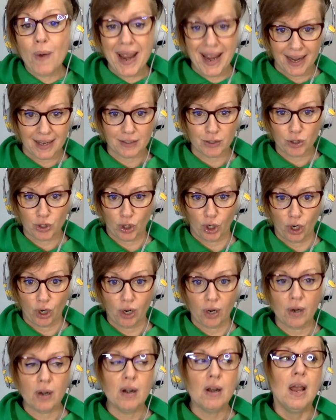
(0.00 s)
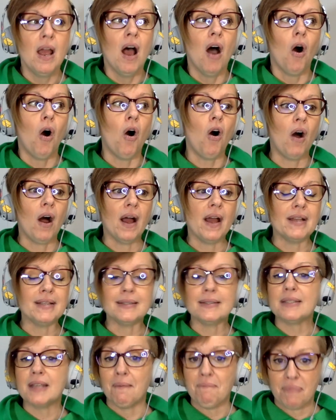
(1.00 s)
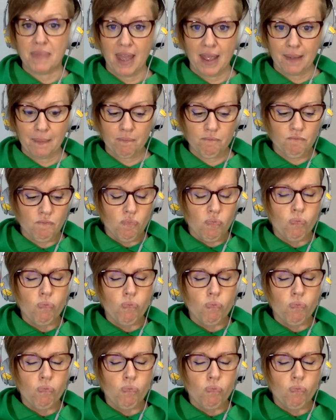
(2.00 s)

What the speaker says: answer on something.